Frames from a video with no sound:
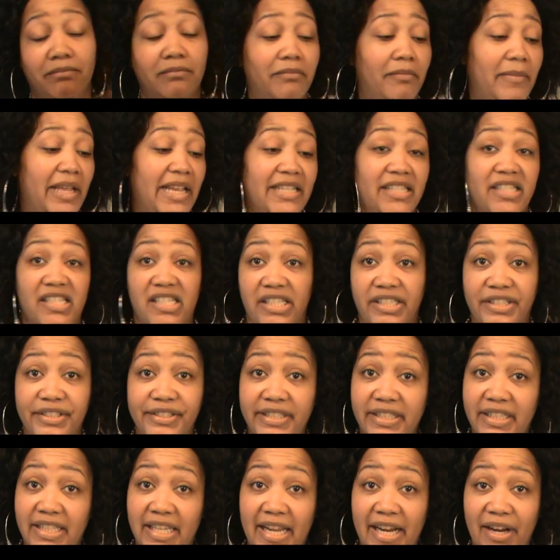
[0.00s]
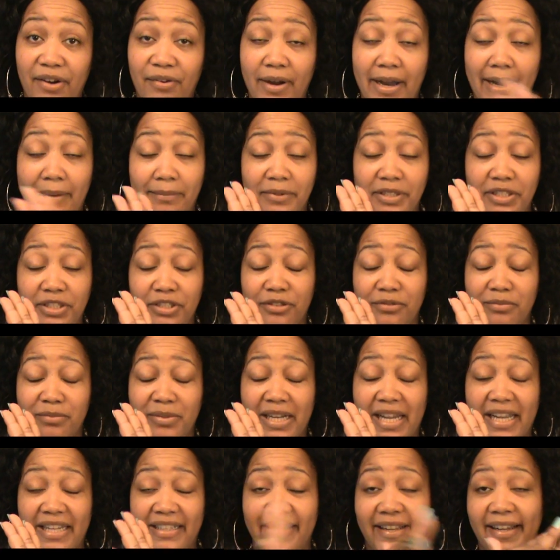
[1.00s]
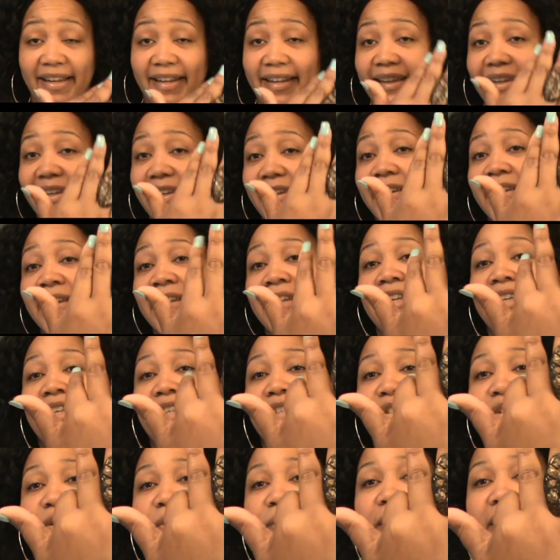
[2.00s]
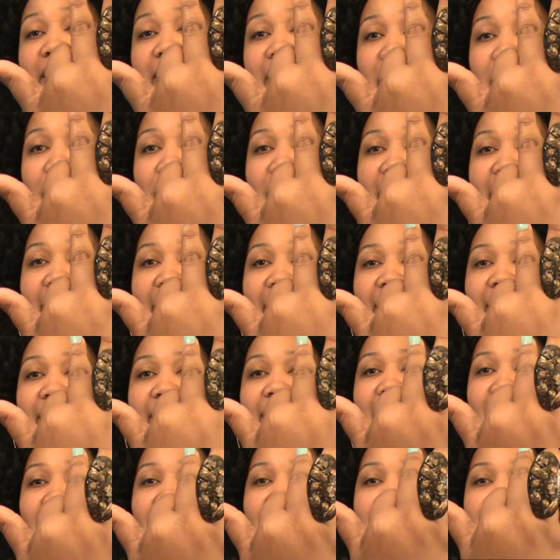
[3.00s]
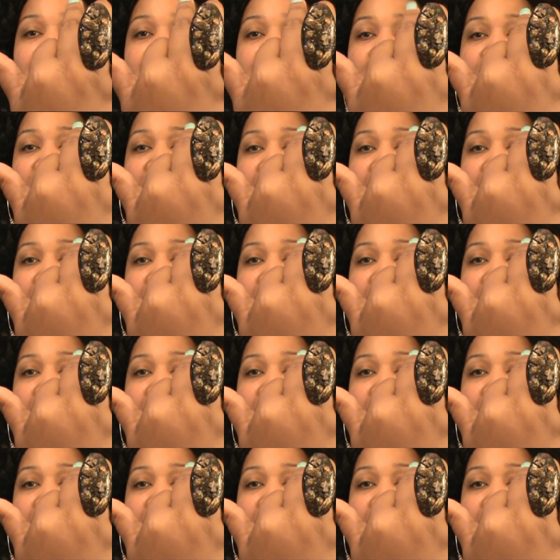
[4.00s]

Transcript: may still look like crap to you, but I like it. So anyway, I just